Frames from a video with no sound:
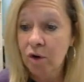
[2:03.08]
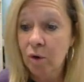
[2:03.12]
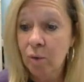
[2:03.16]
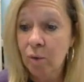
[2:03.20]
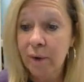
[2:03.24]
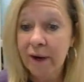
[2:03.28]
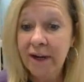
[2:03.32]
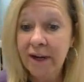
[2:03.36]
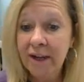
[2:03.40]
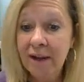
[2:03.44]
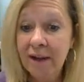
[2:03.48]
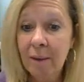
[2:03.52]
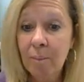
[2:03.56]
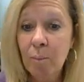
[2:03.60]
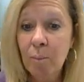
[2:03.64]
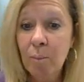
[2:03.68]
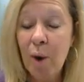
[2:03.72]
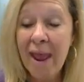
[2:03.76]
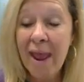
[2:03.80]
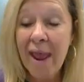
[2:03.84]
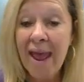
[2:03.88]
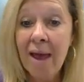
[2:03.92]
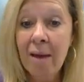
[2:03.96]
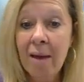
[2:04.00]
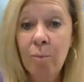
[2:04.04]
curriculum
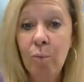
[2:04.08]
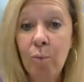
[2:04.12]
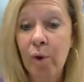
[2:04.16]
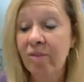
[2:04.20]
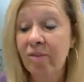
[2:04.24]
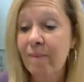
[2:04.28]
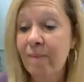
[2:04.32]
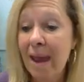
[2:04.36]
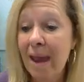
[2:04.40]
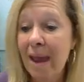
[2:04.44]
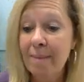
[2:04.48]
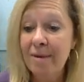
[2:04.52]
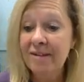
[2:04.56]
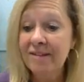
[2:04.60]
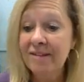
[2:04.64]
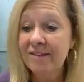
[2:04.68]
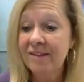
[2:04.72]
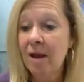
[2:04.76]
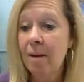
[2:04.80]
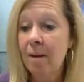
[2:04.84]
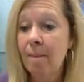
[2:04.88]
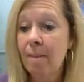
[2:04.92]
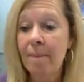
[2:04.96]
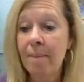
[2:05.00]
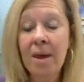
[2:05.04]
web with maybe
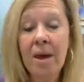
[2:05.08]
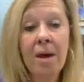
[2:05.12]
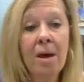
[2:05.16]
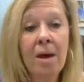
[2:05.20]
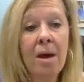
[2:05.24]
some